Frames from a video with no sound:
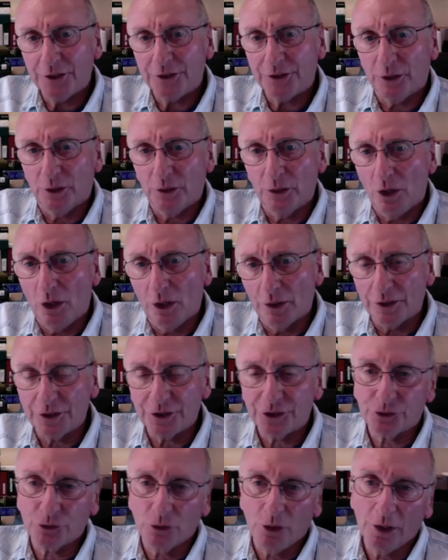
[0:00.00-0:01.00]
so long, this
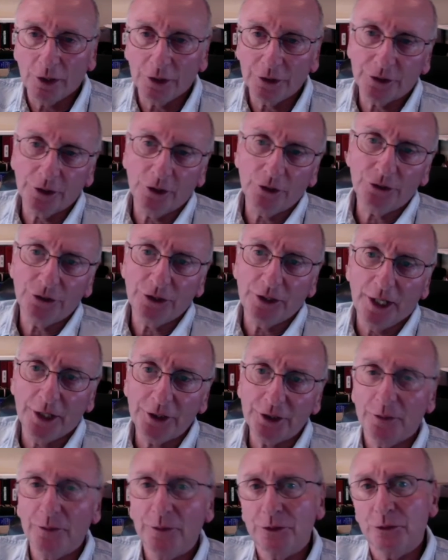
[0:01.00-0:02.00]
strong
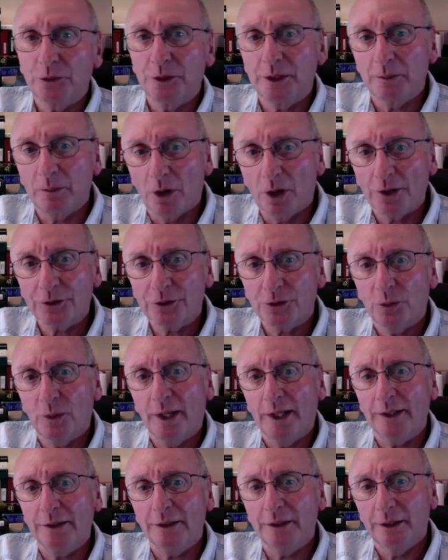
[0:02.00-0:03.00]
association between Mark
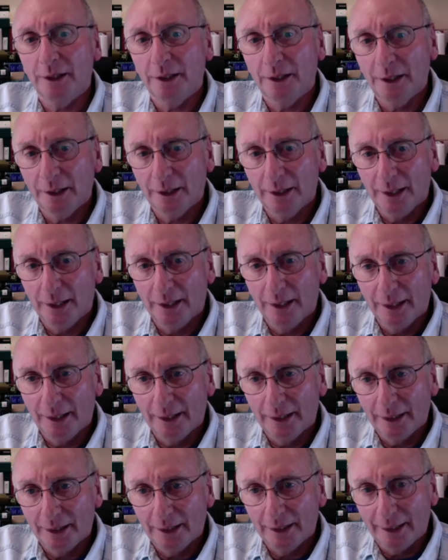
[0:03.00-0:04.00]
Twain,
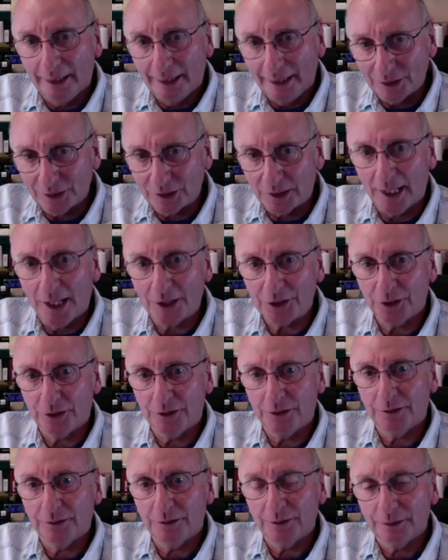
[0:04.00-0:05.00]
his
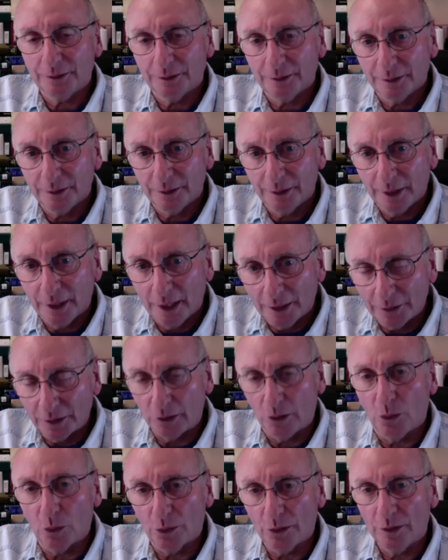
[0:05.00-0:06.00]
legend, and the
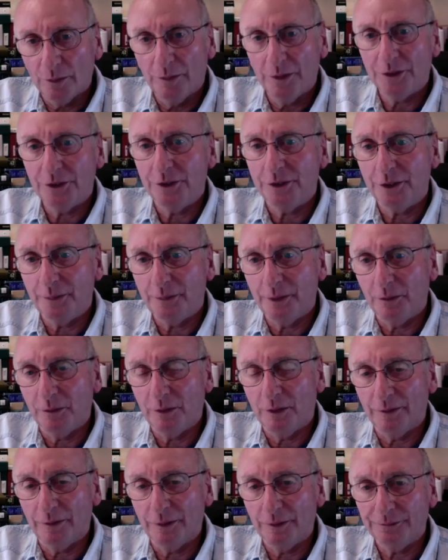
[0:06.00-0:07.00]
lore of the Mississippi River?